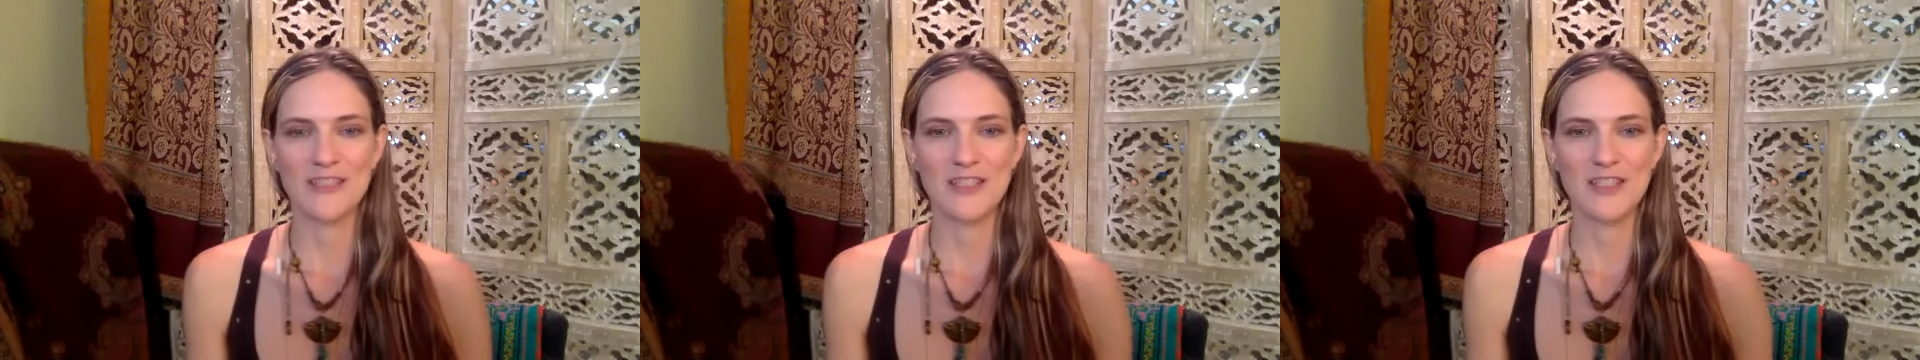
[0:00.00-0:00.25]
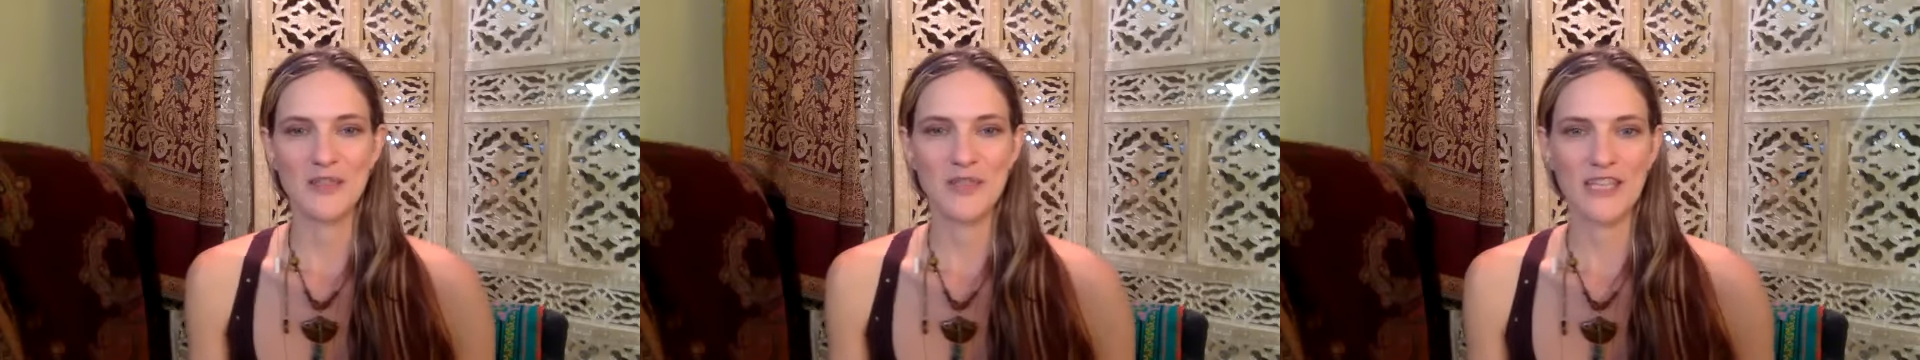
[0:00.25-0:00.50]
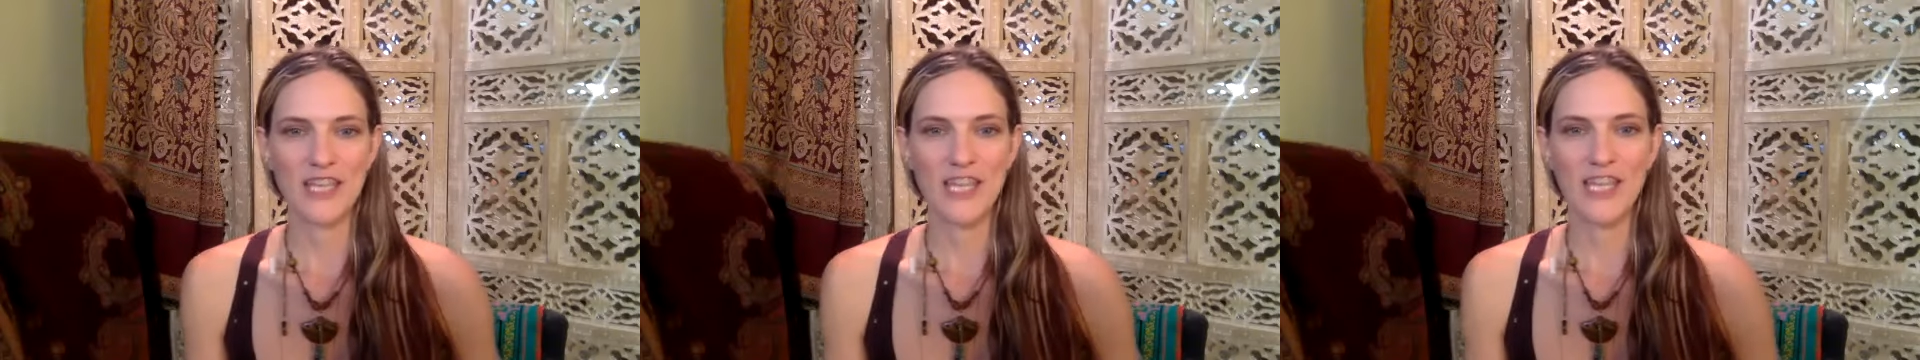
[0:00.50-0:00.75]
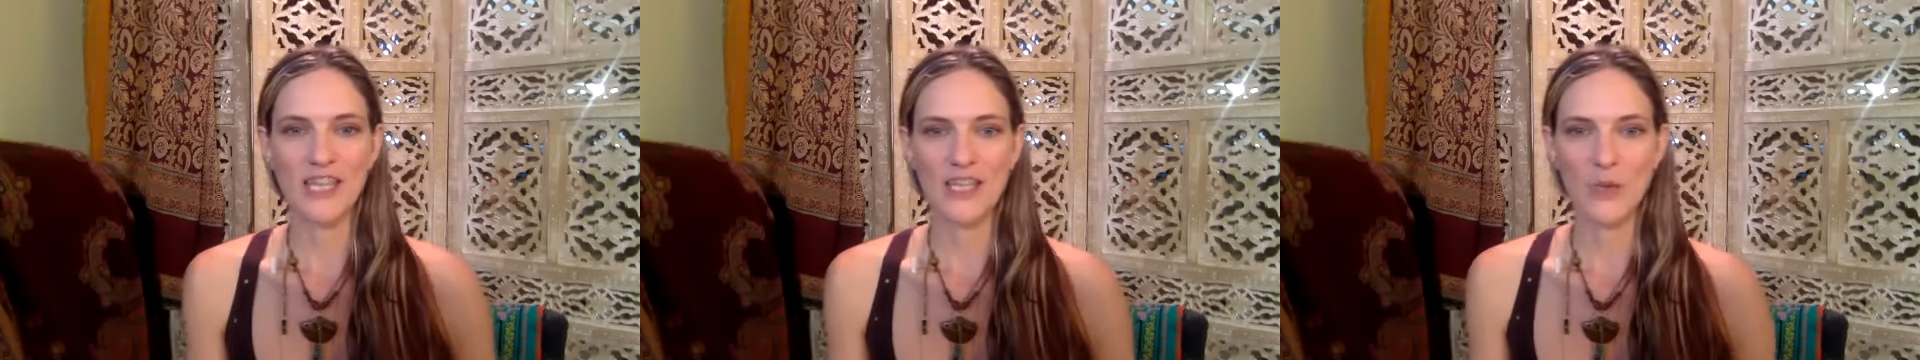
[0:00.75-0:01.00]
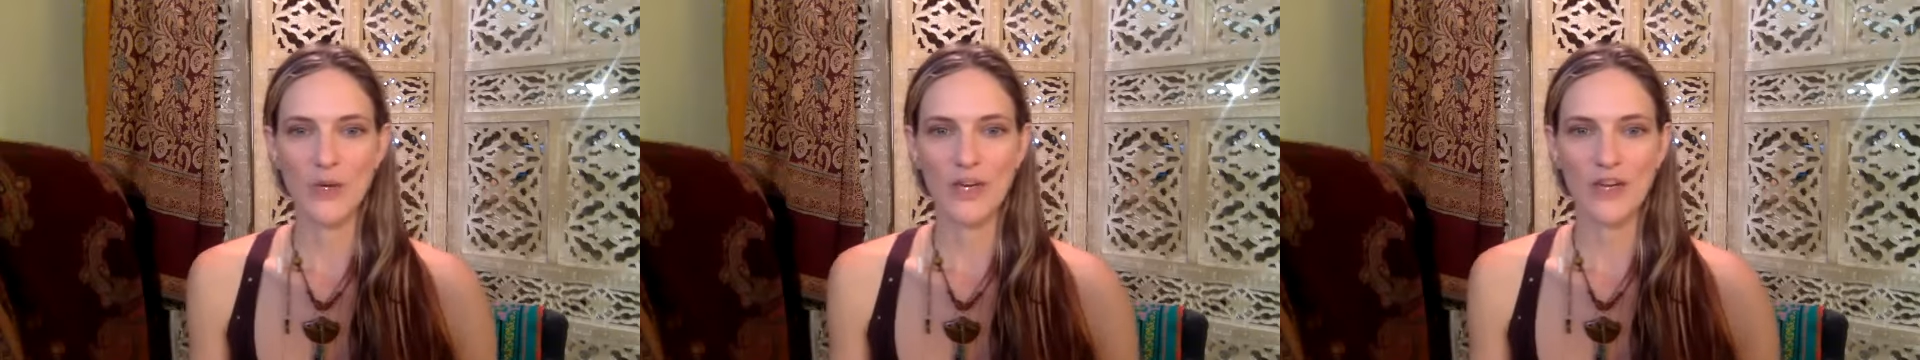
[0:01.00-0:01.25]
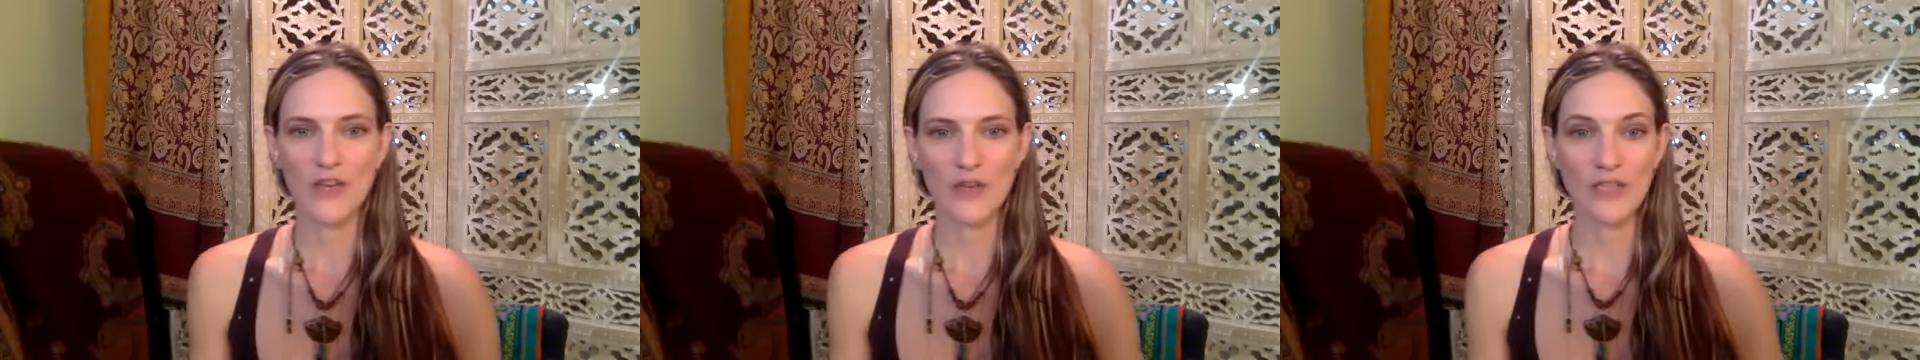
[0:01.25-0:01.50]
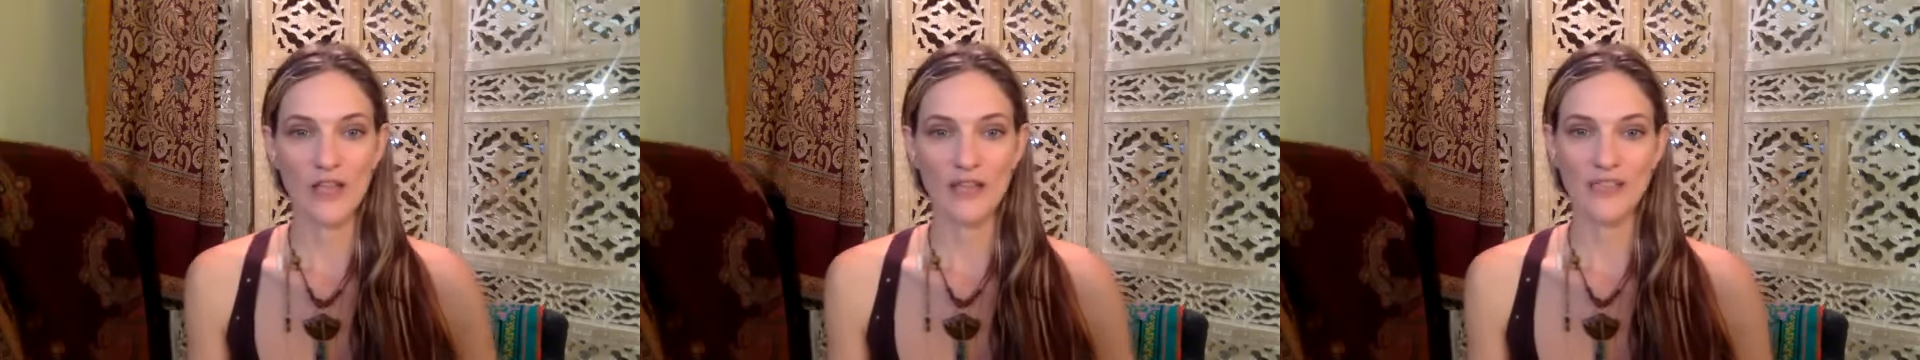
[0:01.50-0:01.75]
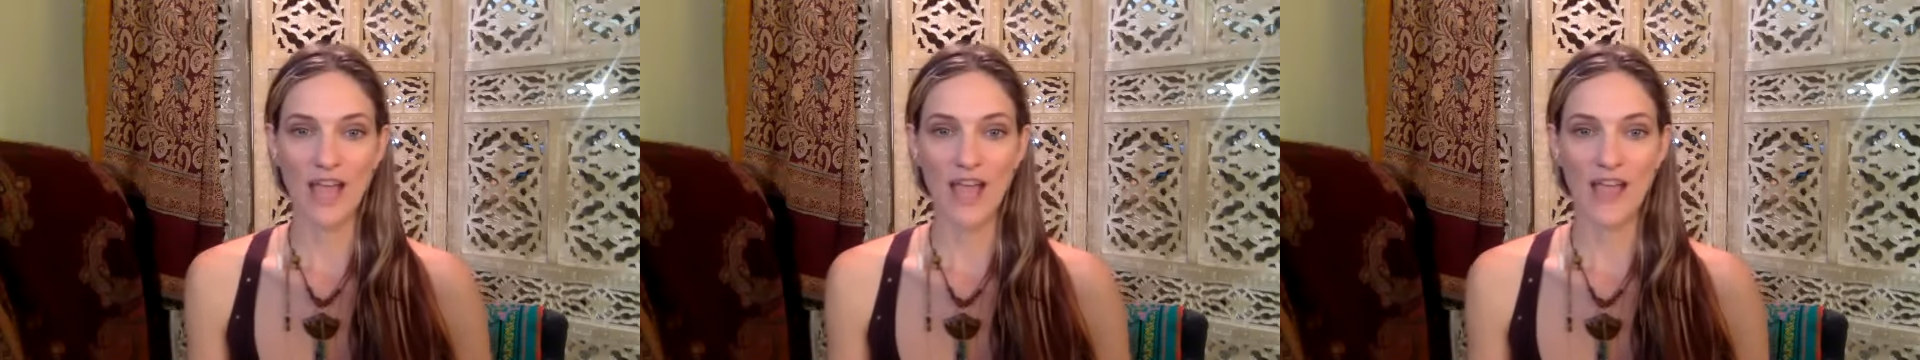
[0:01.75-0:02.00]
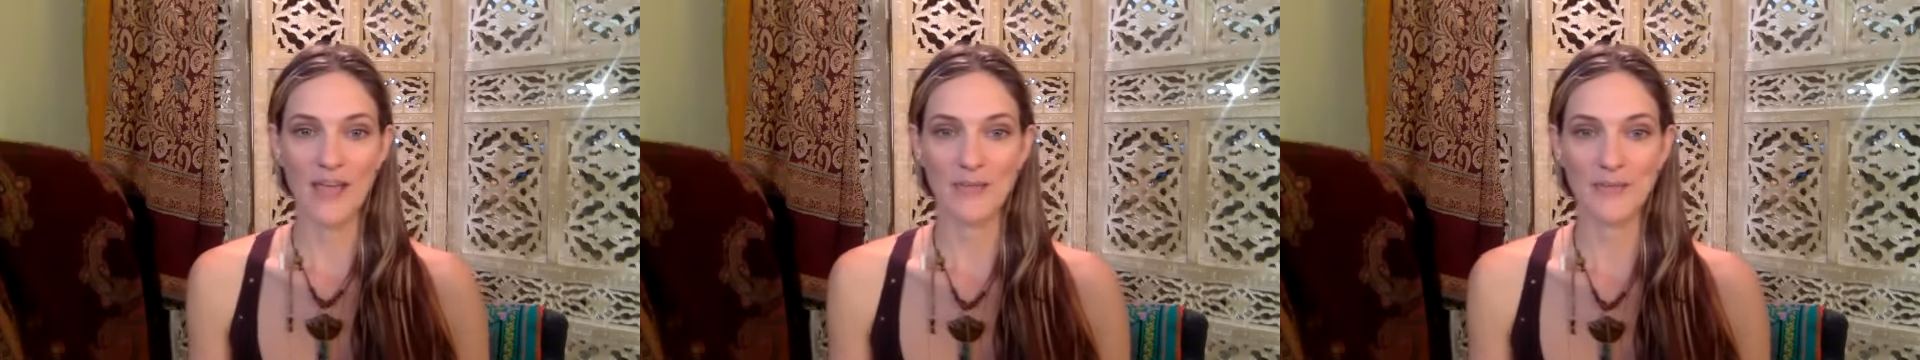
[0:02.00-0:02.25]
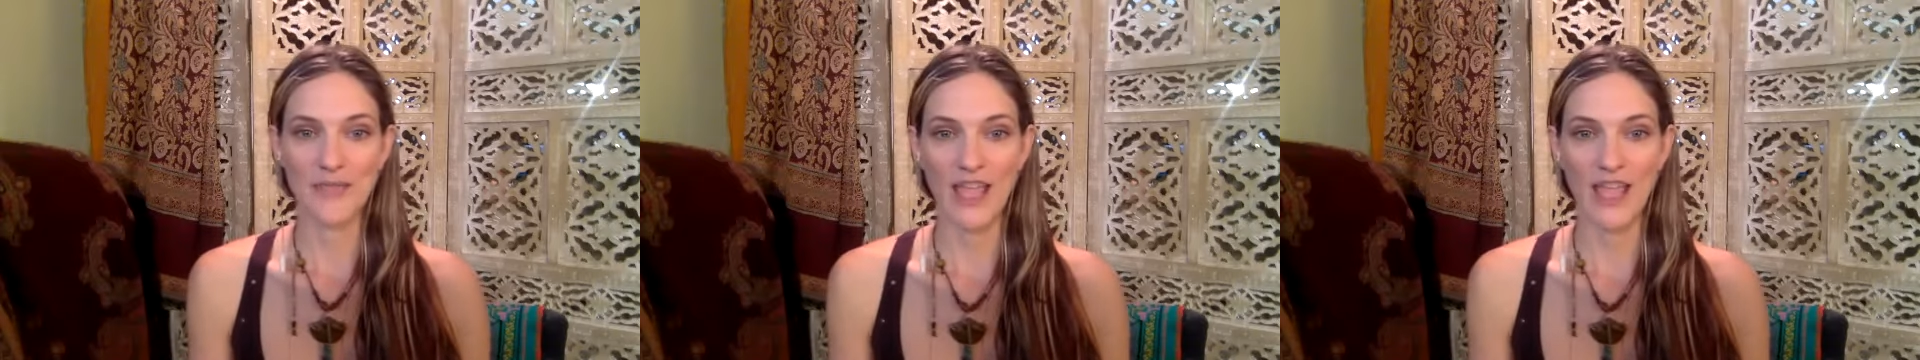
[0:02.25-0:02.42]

doing healing work for a long time